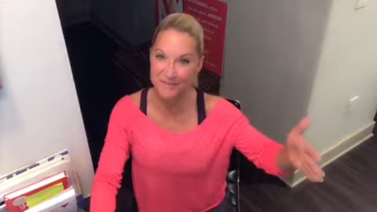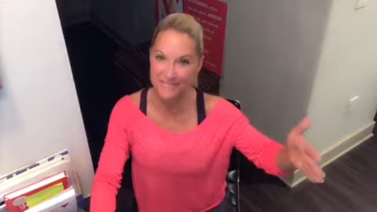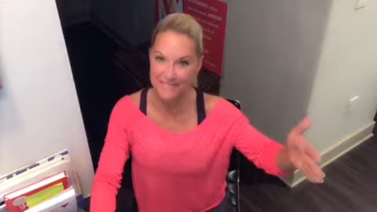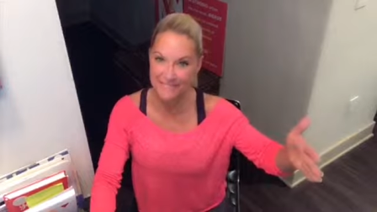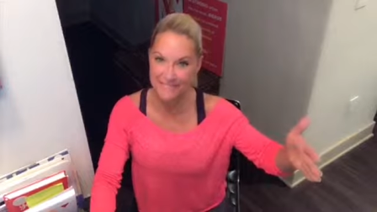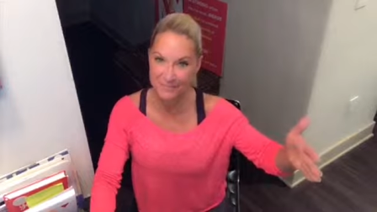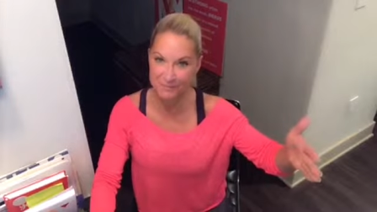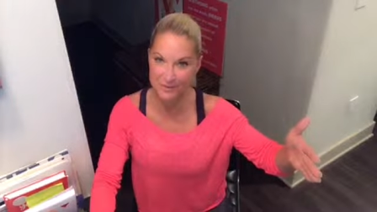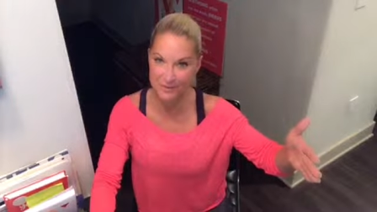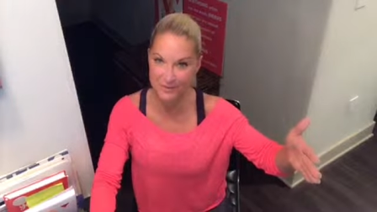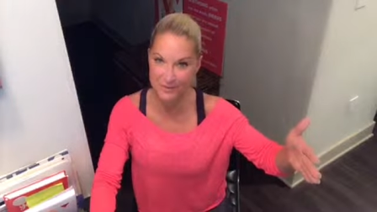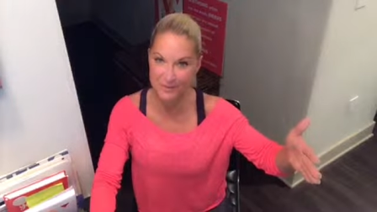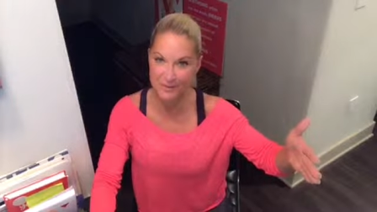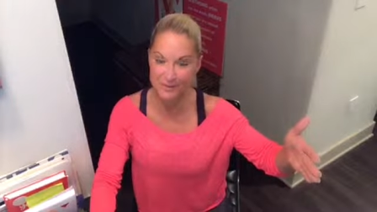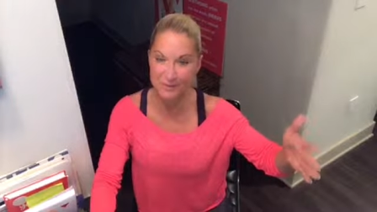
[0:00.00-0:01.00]
lesson number
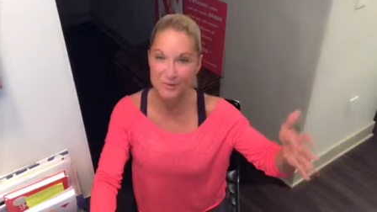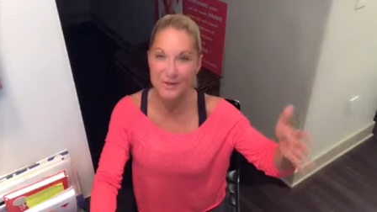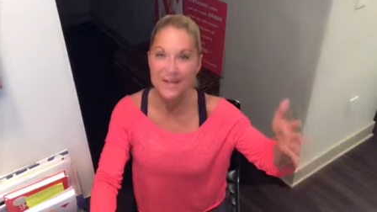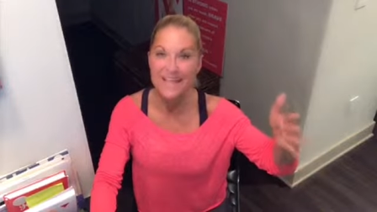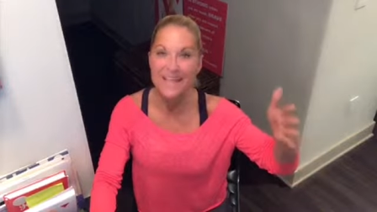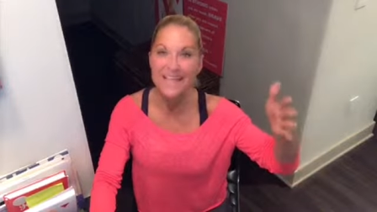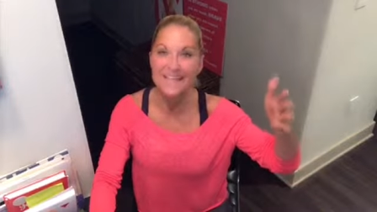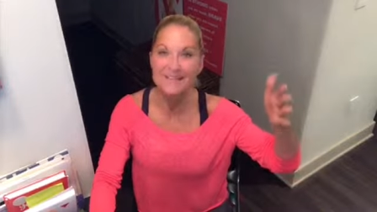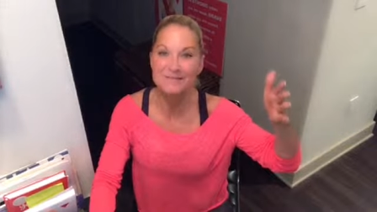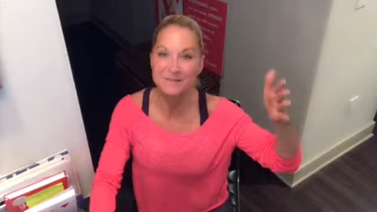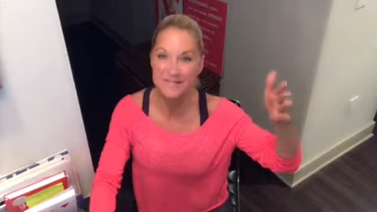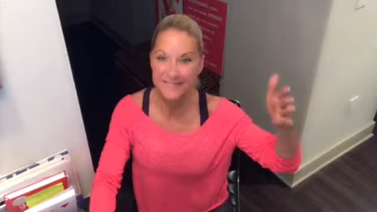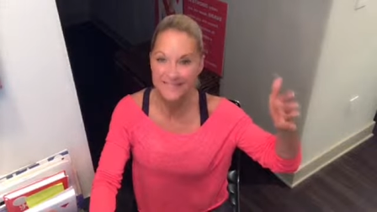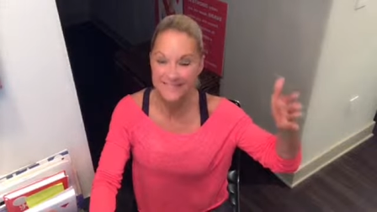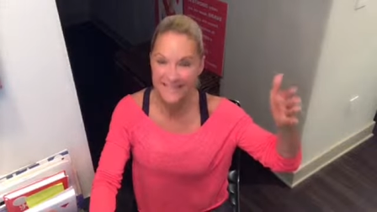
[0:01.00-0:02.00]
2
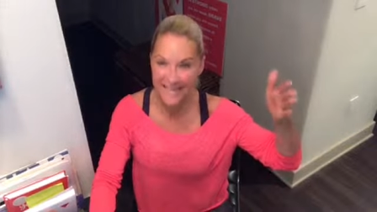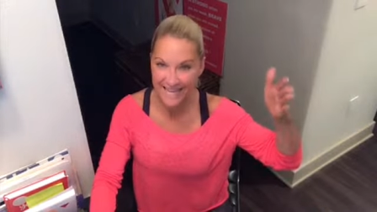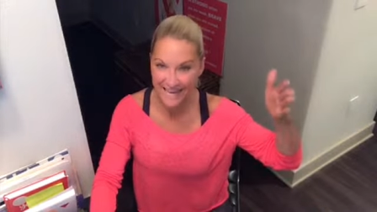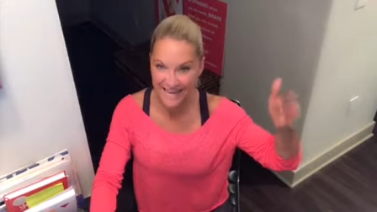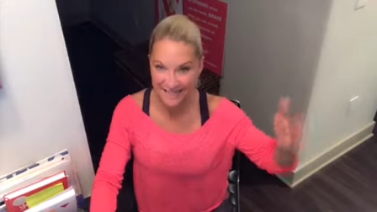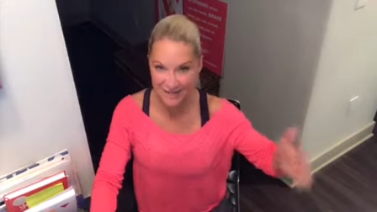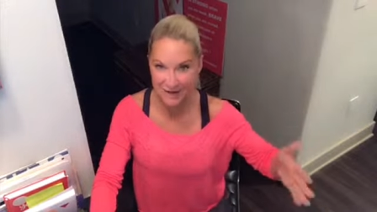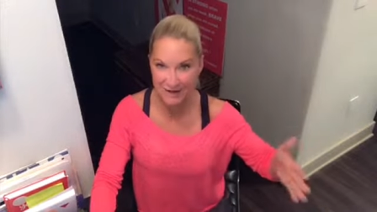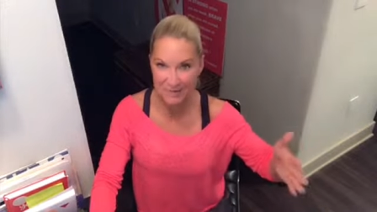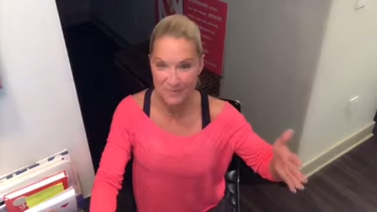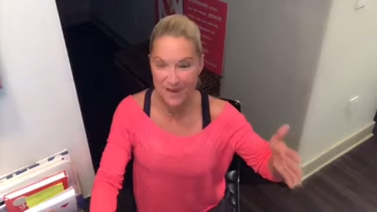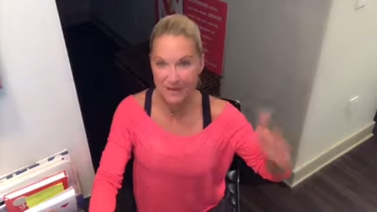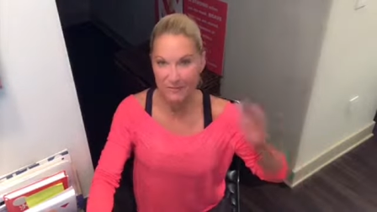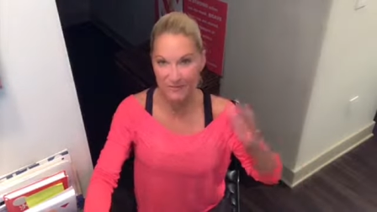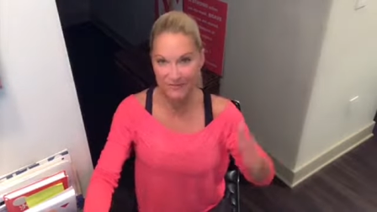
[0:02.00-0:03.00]
that I talk
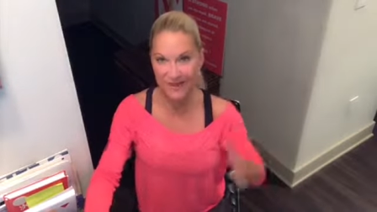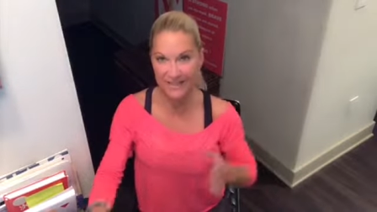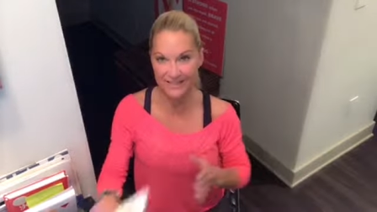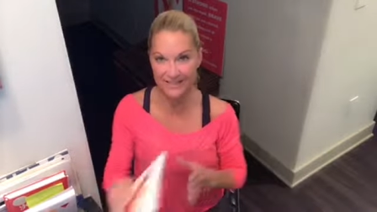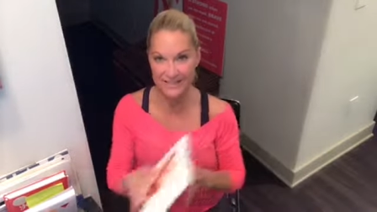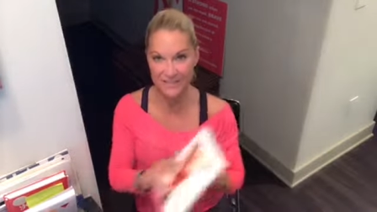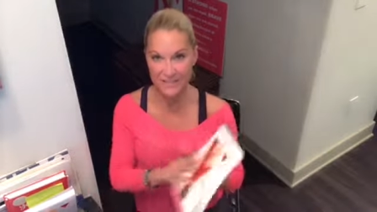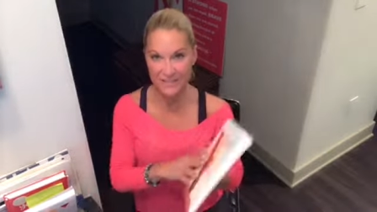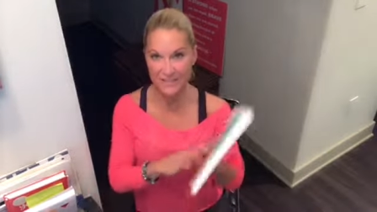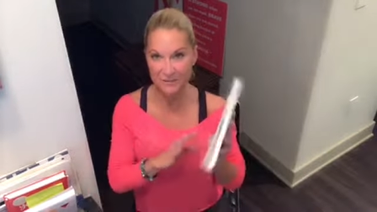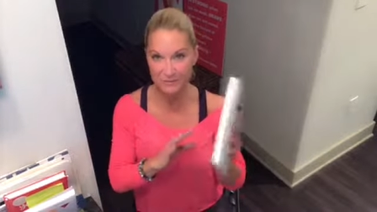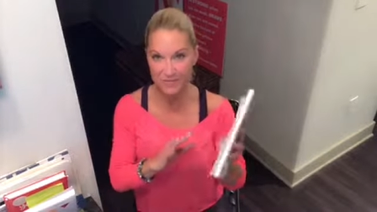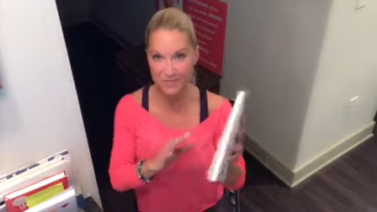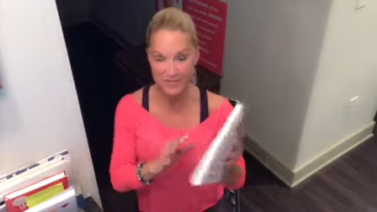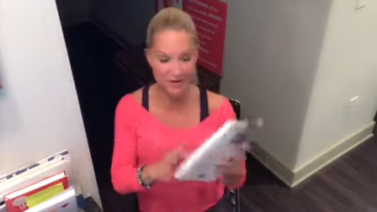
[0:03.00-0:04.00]
about with validation. I
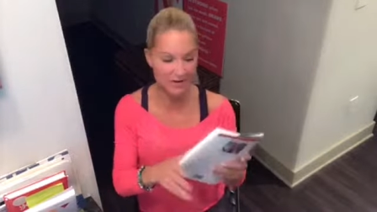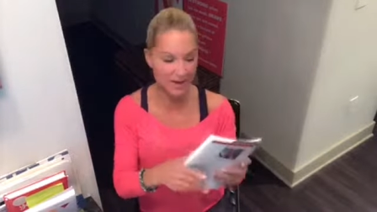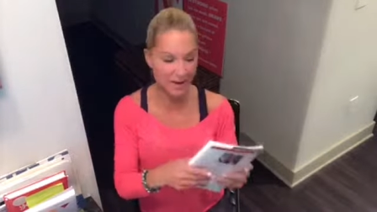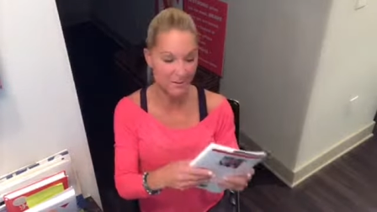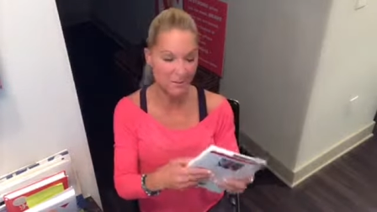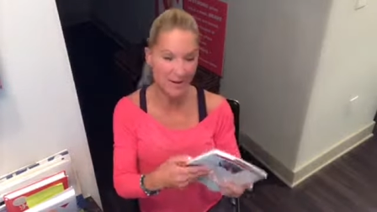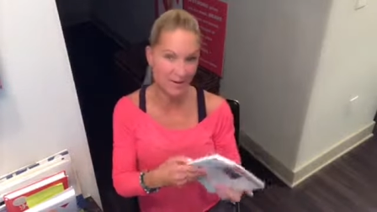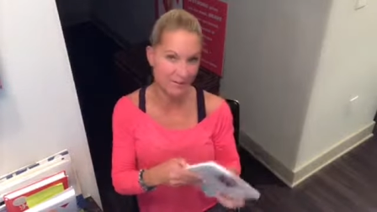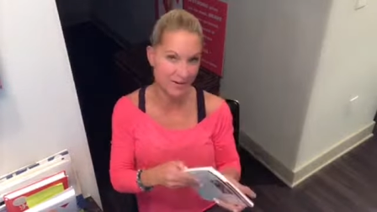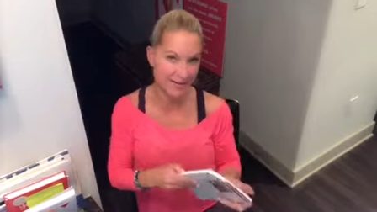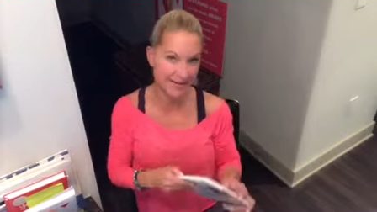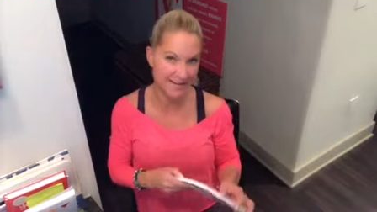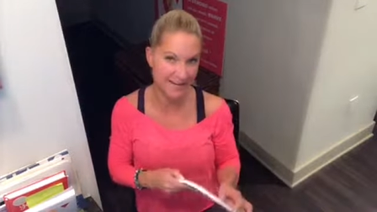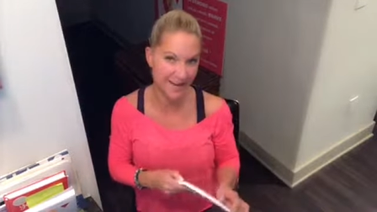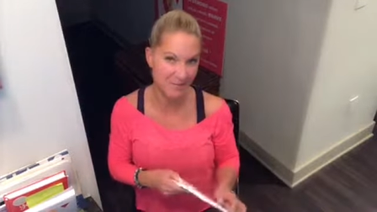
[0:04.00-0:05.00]
want to start out by
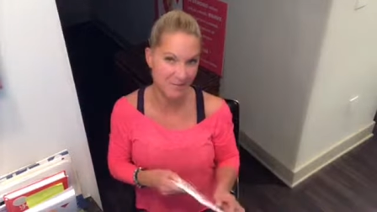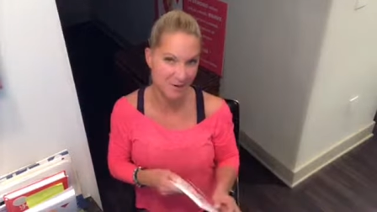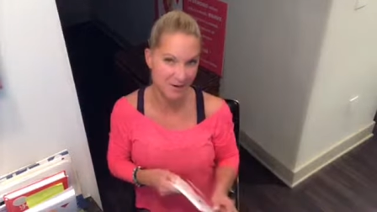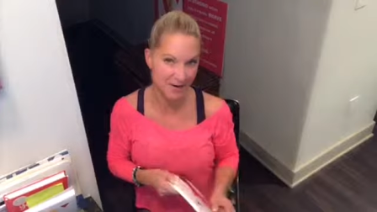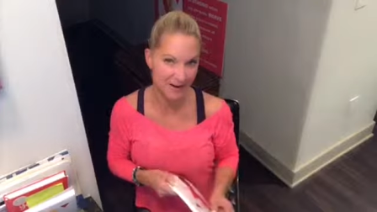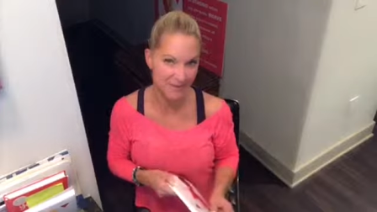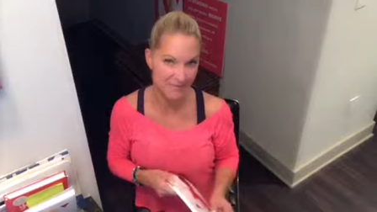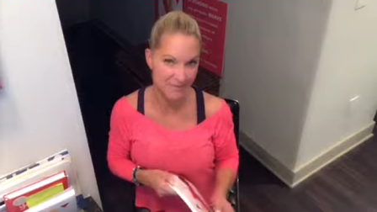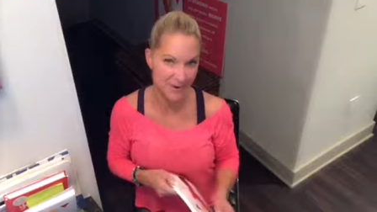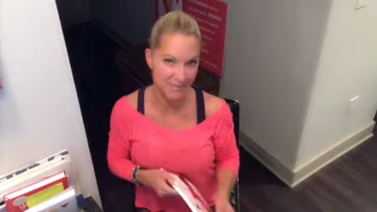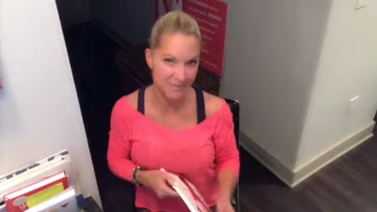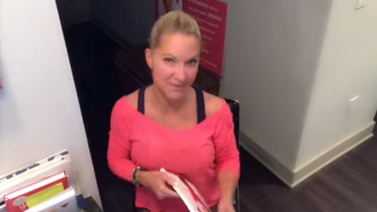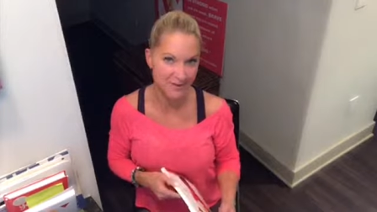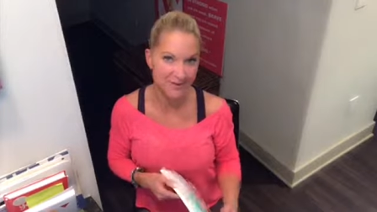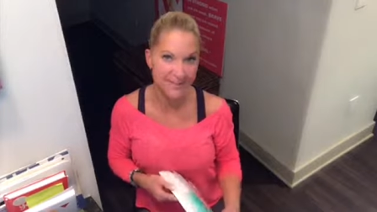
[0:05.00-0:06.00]
reading a part of my
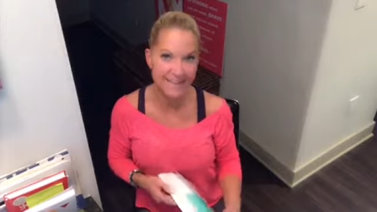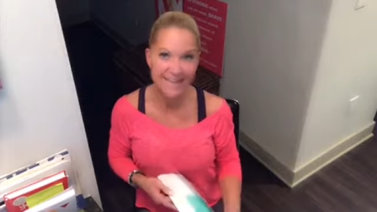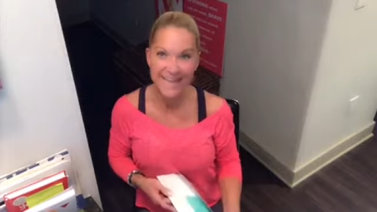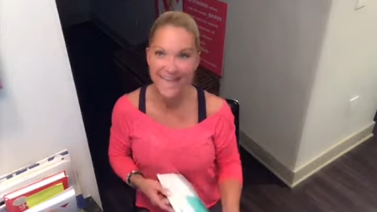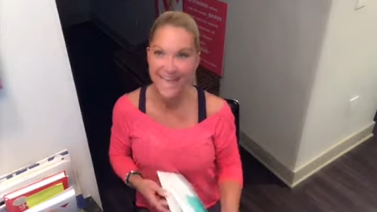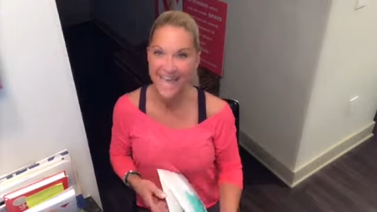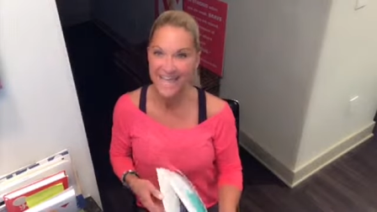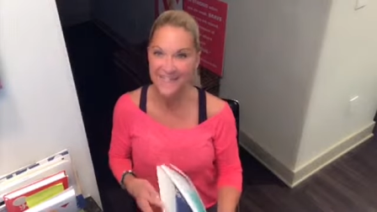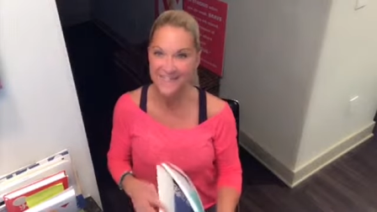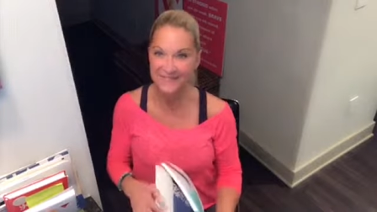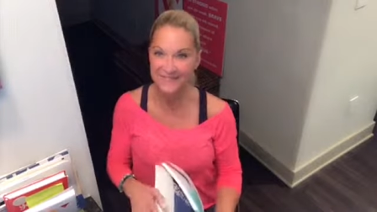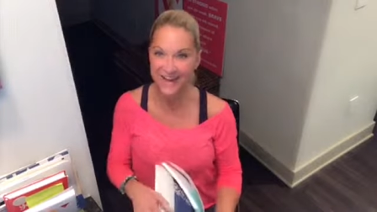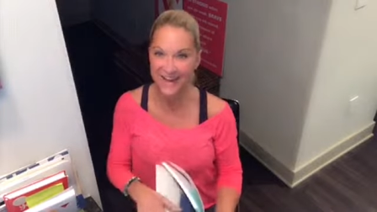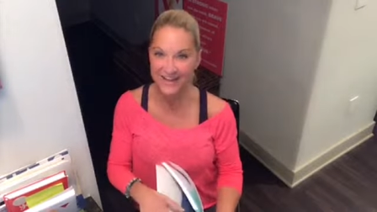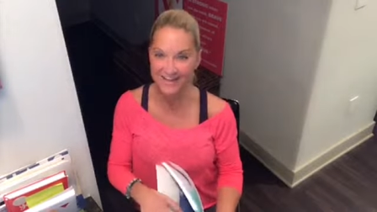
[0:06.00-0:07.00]
book in the
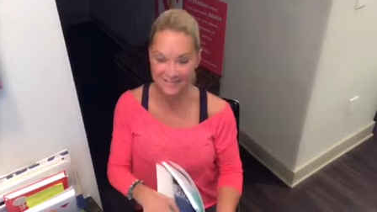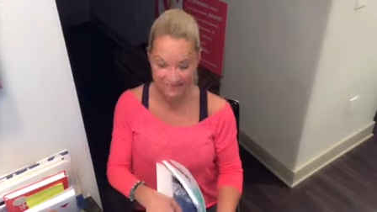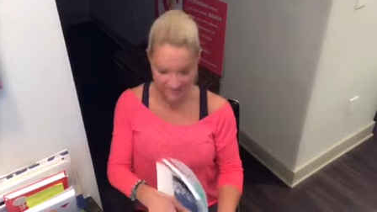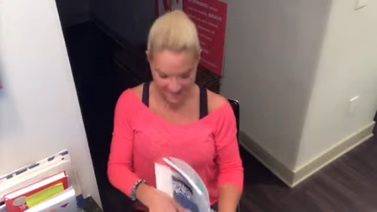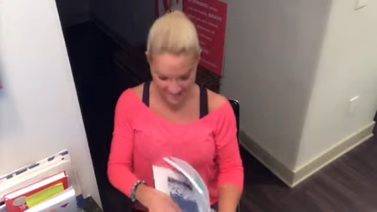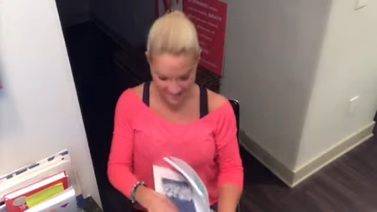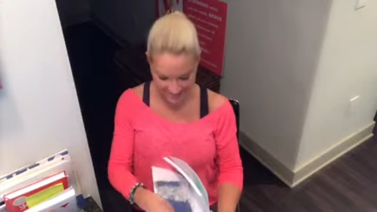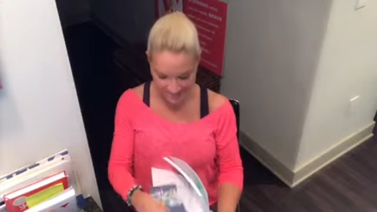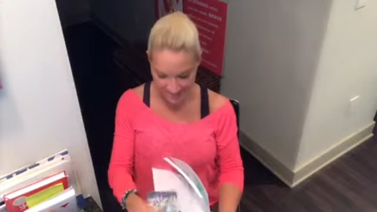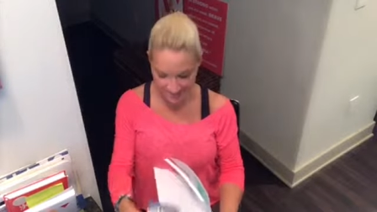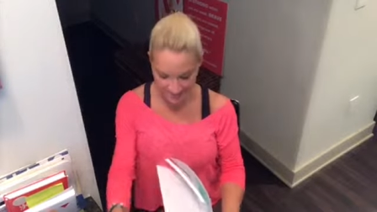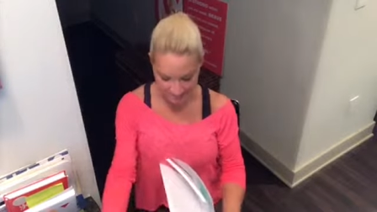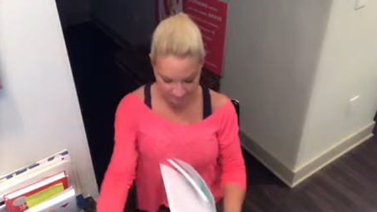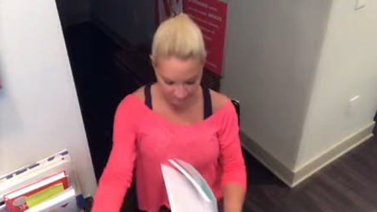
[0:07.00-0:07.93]
5 V's.